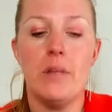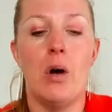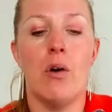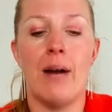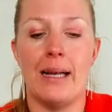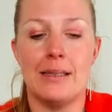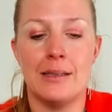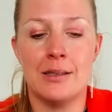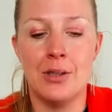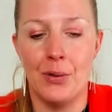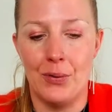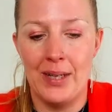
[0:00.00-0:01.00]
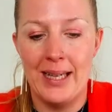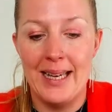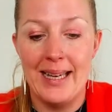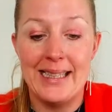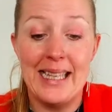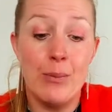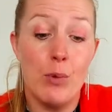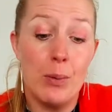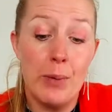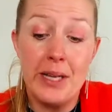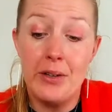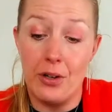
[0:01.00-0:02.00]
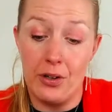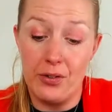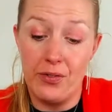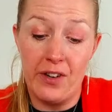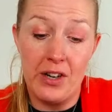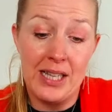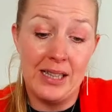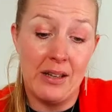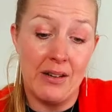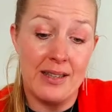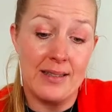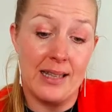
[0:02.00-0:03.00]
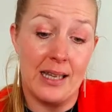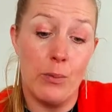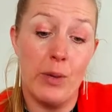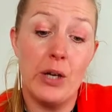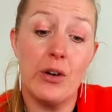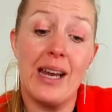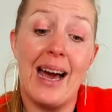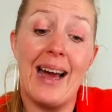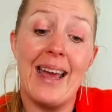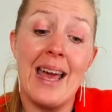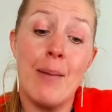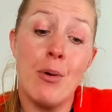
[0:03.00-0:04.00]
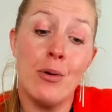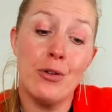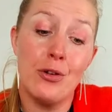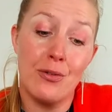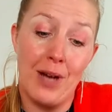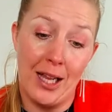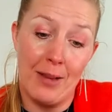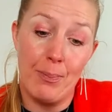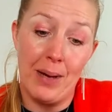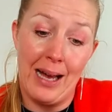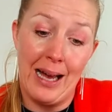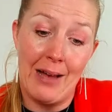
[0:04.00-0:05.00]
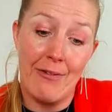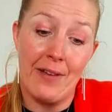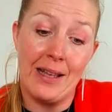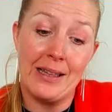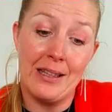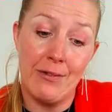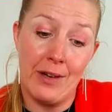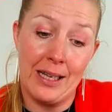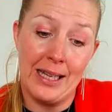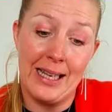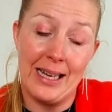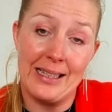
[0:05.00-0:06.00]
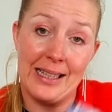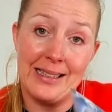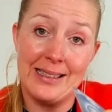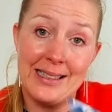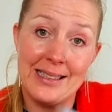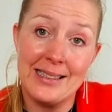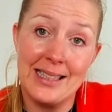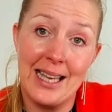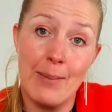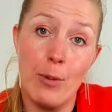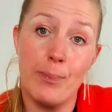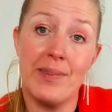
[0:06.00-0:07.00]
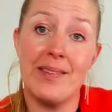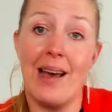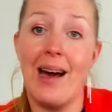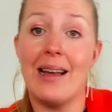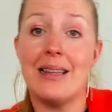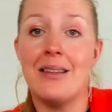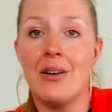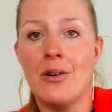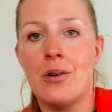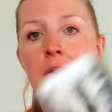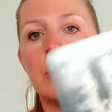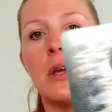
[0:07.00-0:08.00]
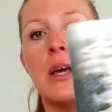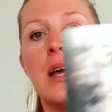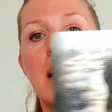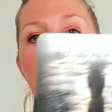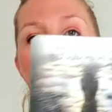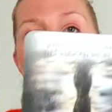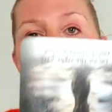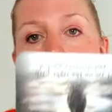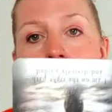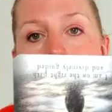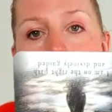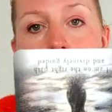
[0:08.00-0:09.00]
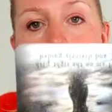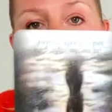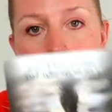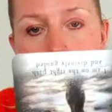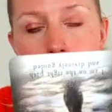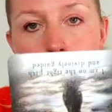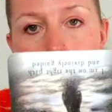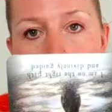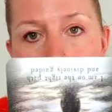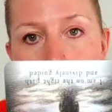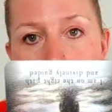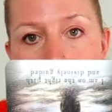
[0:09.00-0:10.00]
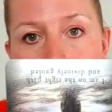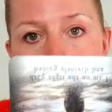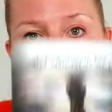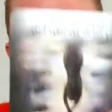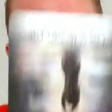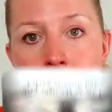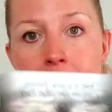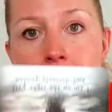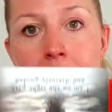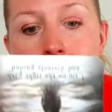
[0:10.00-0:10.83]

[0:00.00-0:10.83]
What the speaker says: All right, so then what we got, very interesting, we got I am on the right path and divinely guided. This came upside down, meaning that there is a blockage, meaning